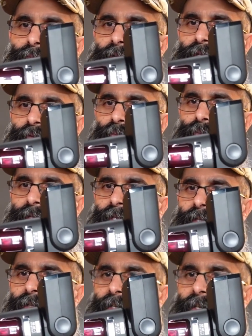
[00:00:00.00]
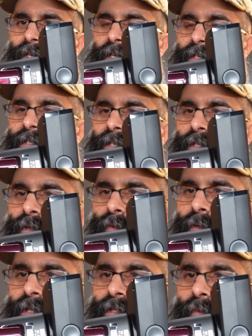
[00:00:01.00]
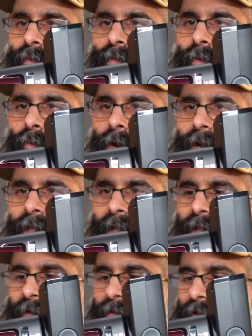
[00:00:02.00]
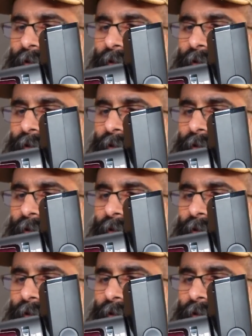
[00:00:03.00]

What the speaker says: but it's really easy to reach it with the right hand.